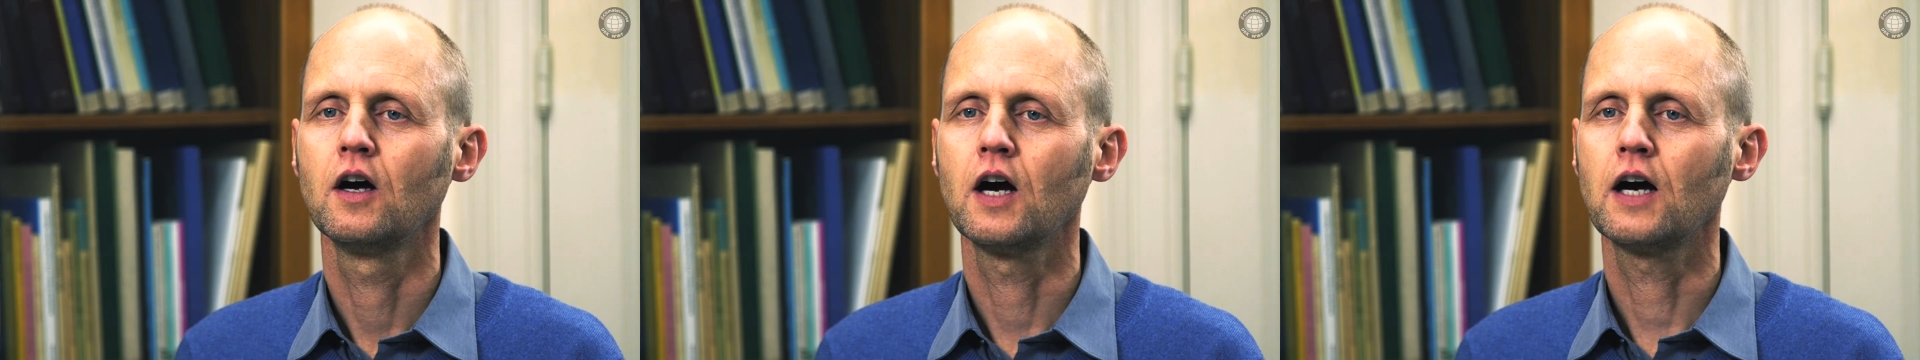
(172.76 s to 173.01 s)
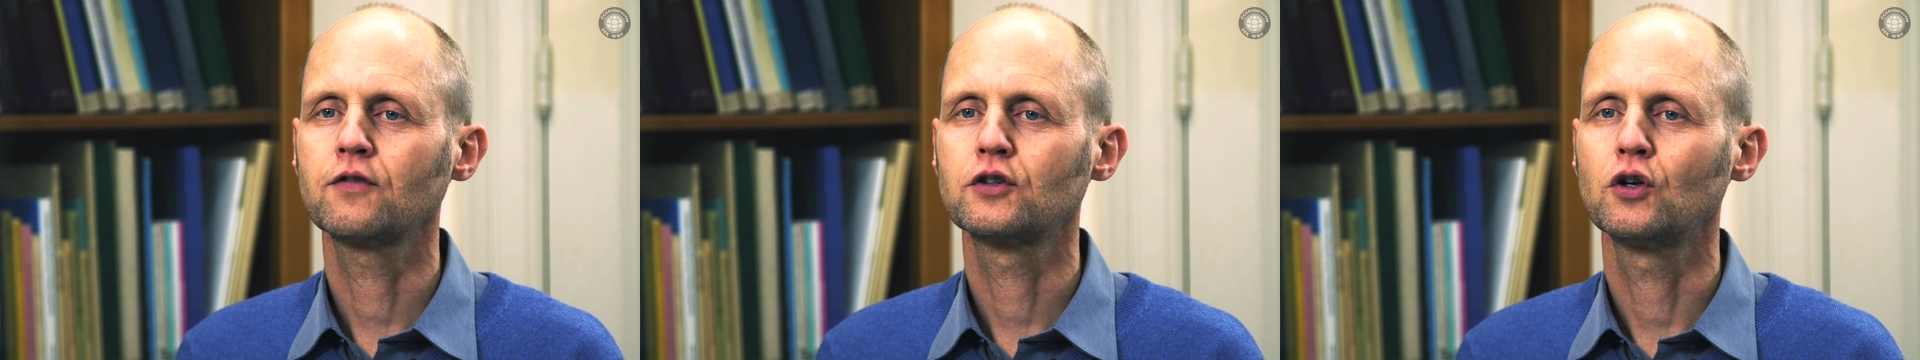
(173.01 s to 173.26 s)

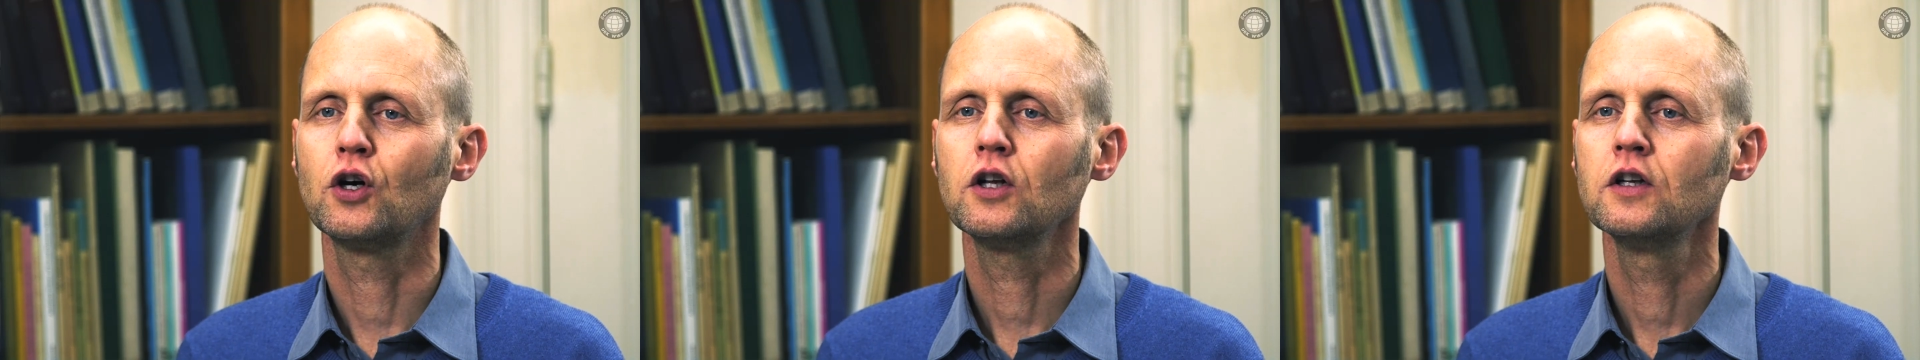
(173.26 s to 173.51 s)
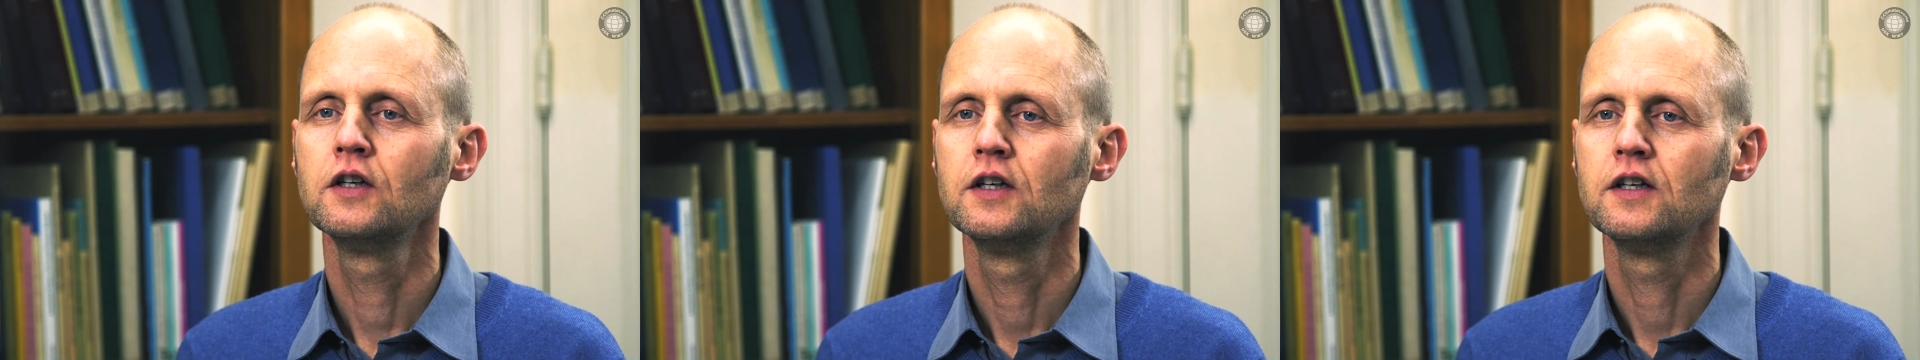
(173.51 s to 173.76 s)
After
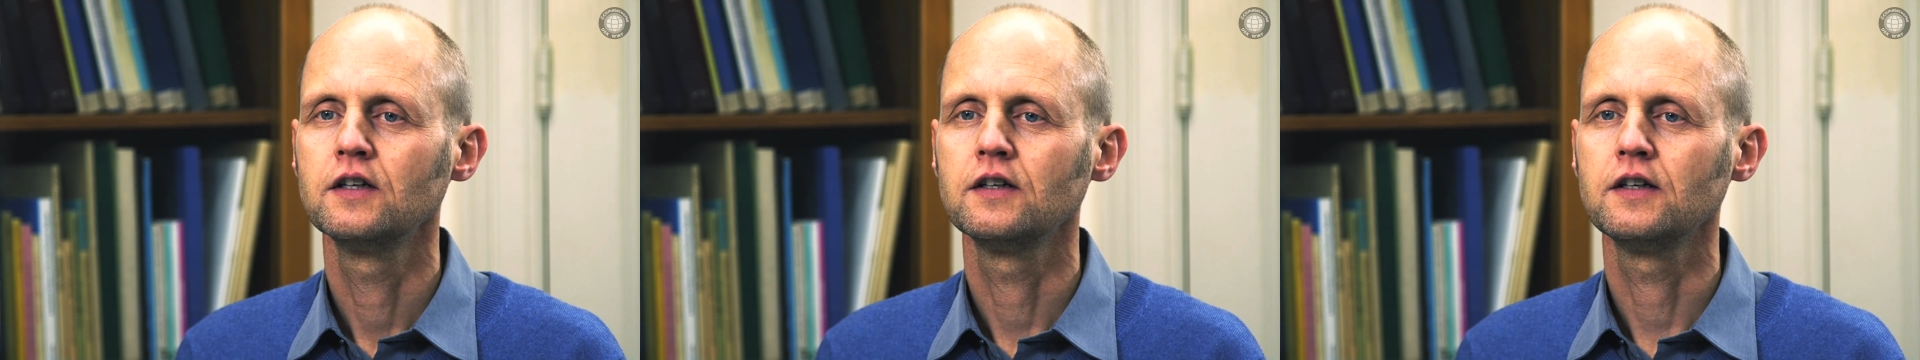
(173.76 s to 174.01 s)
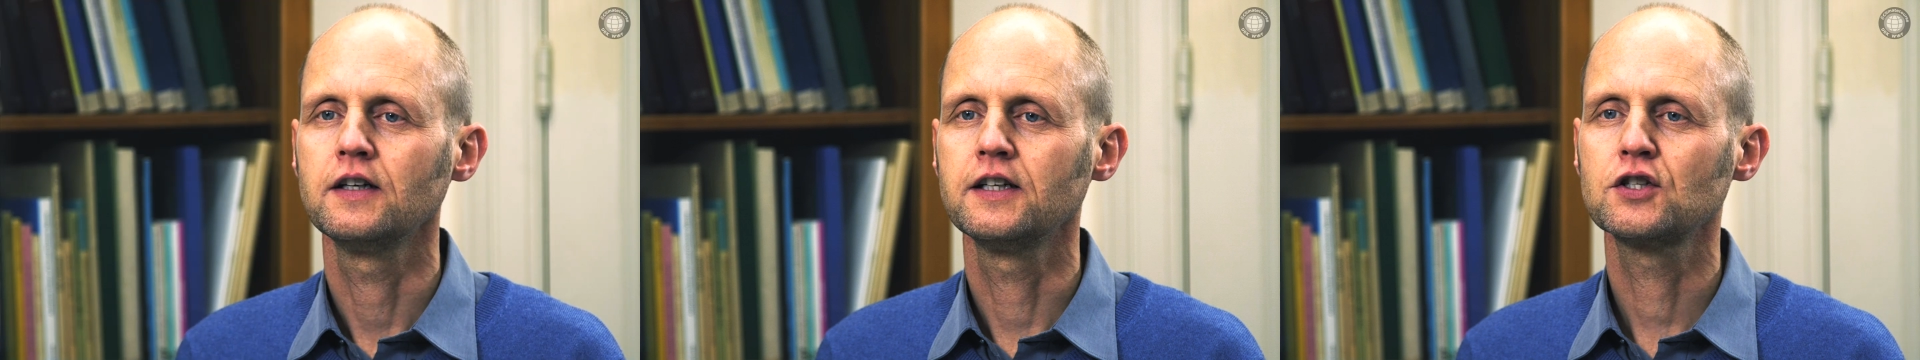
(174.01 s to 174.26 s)
all,
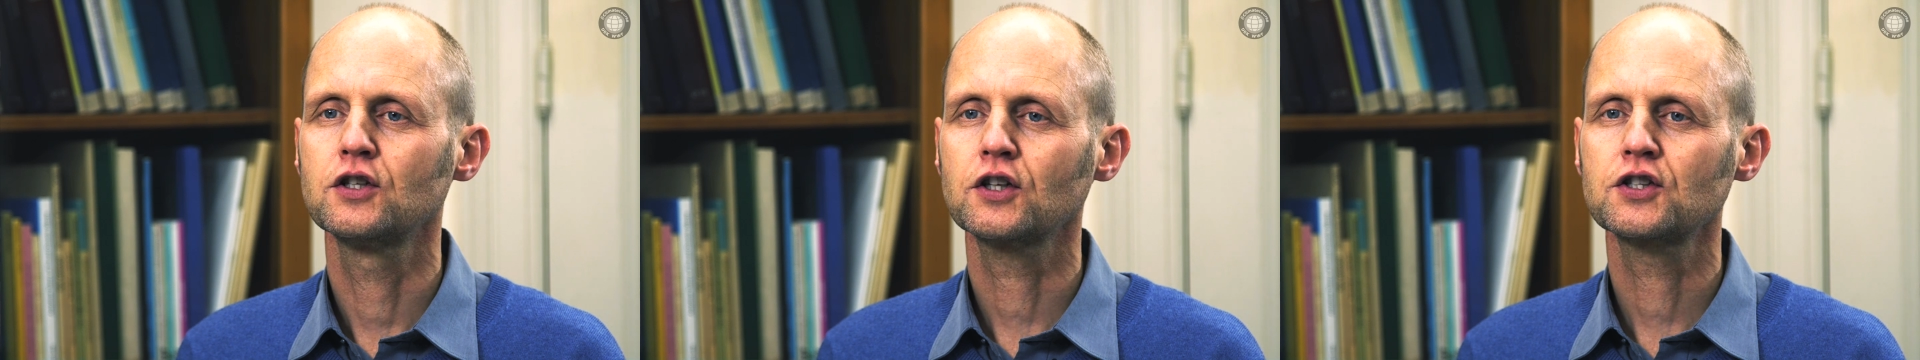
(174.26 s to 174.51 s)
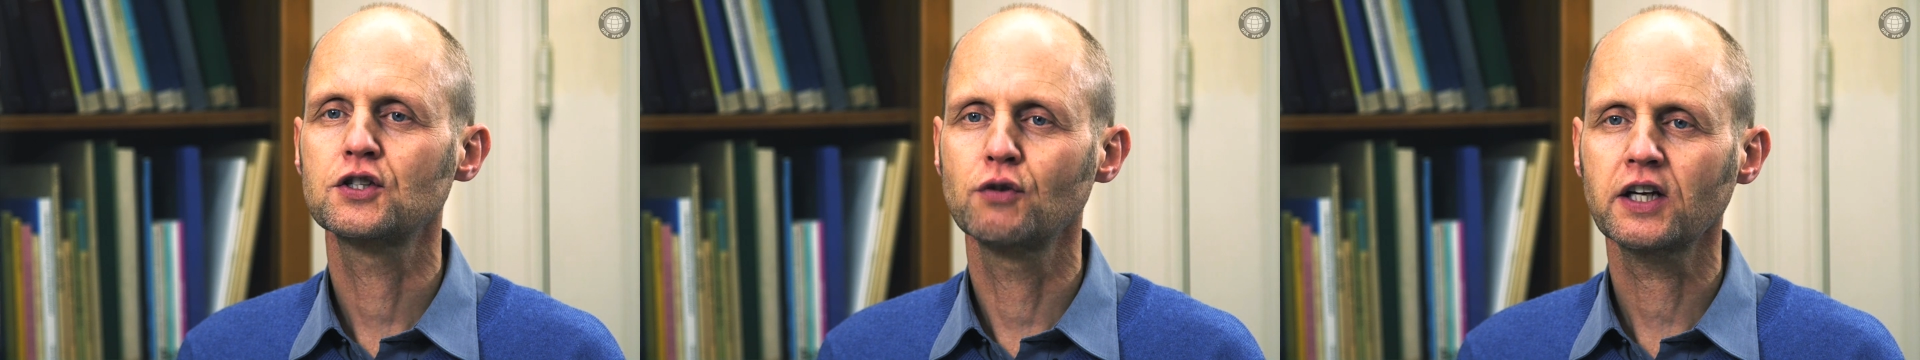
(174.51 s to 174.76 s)
it is
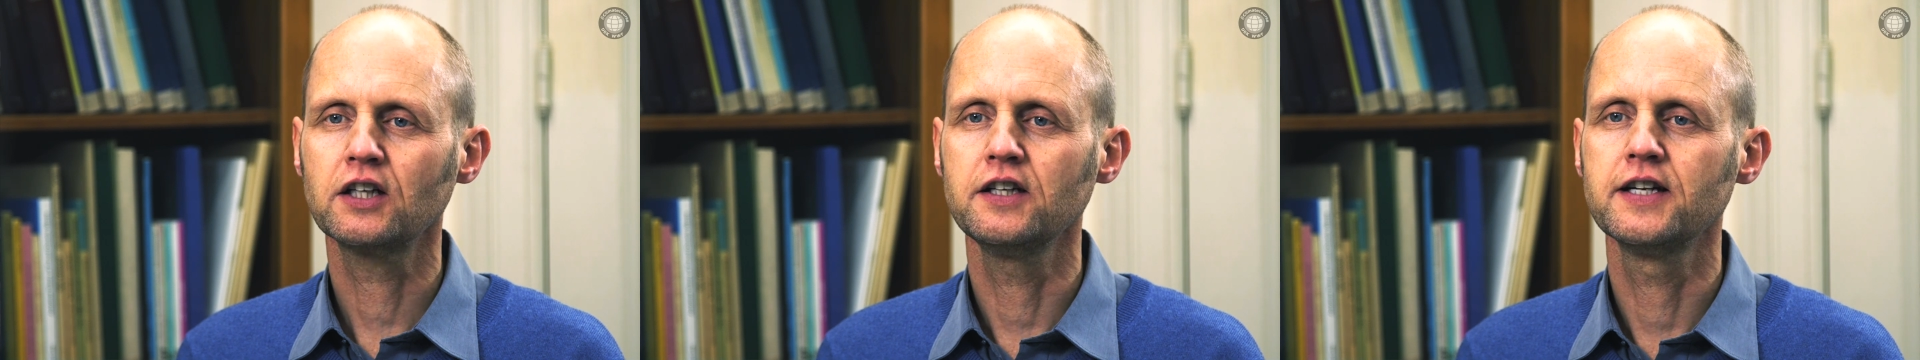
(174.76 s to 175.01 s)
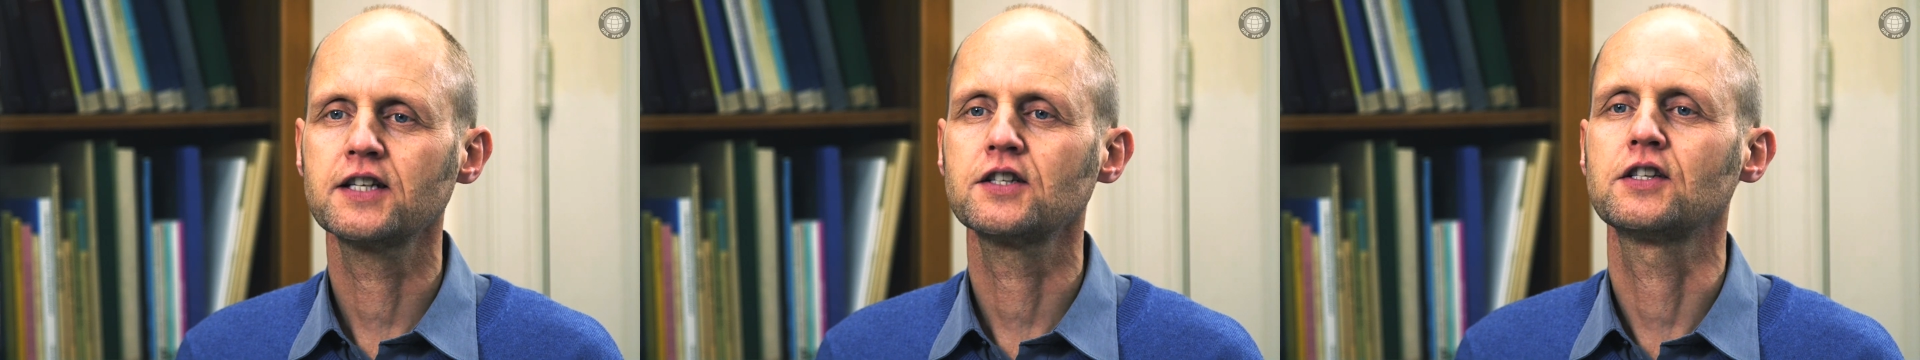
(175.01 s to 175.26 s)
not strictly
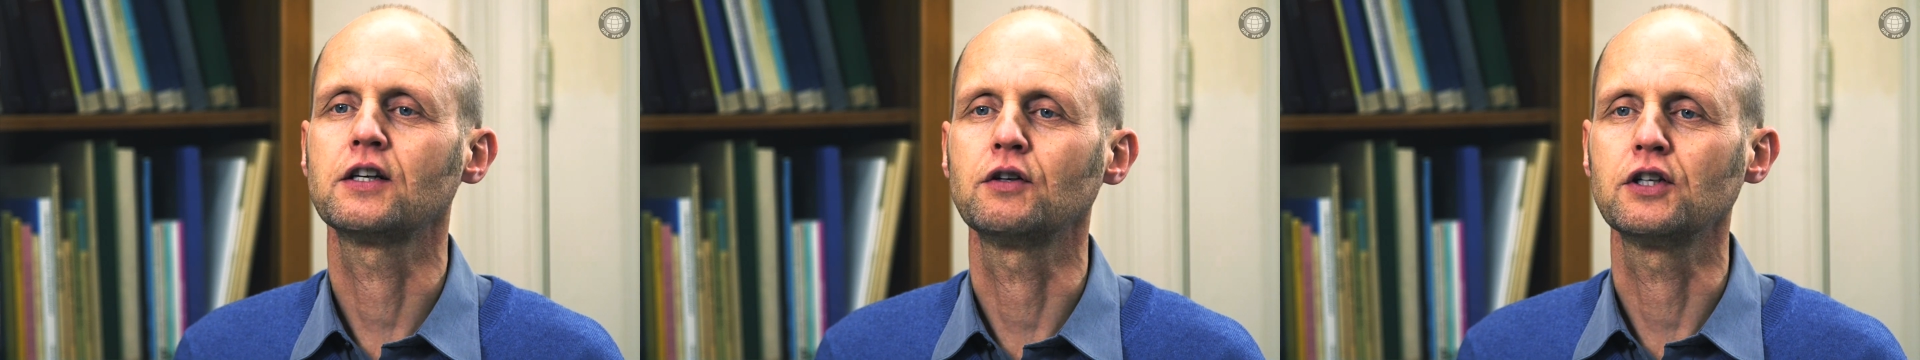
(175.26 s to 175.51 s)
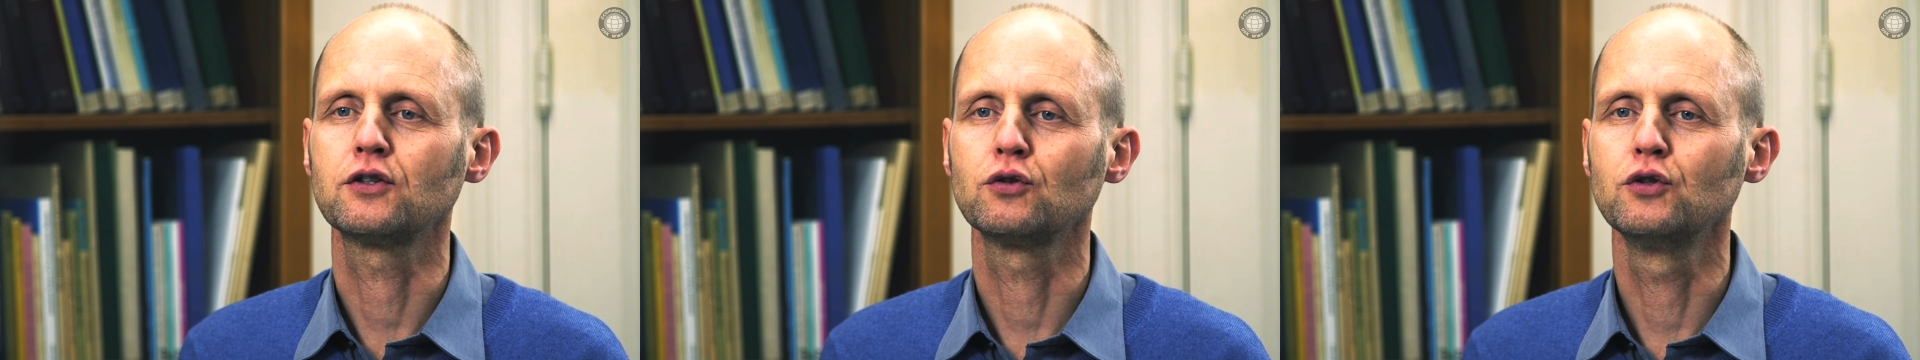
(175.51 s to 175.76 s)

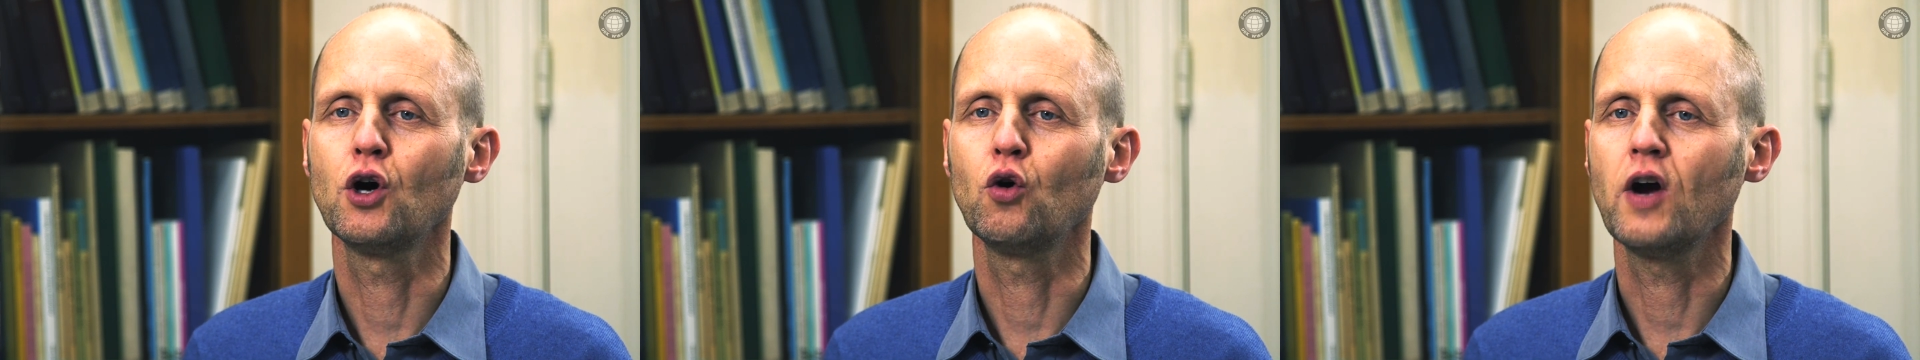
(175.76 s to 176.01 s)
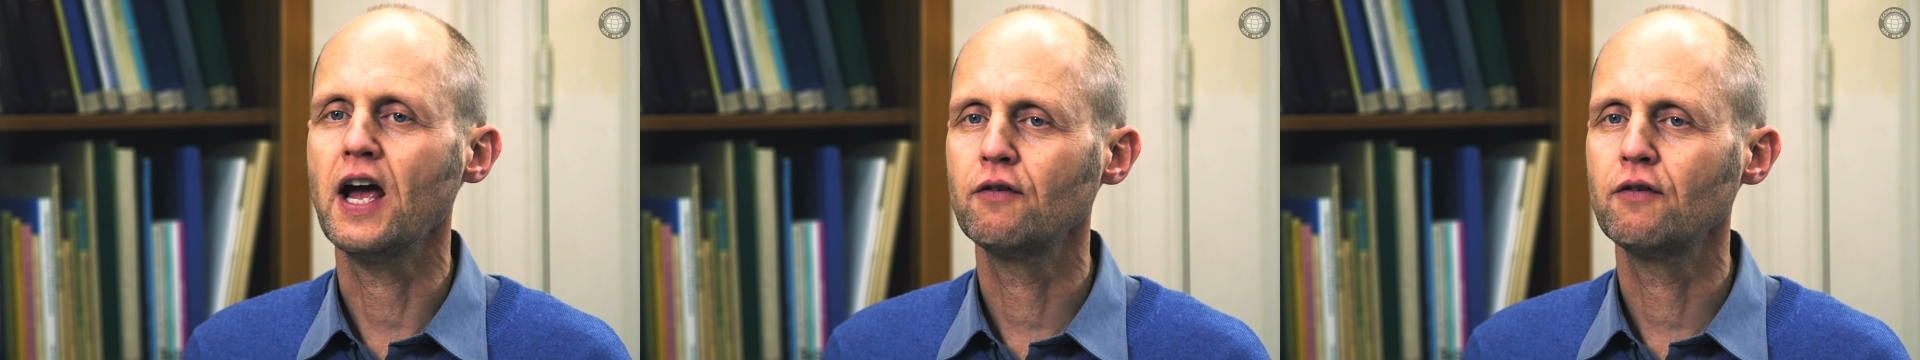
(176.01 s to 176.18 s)
necessary to know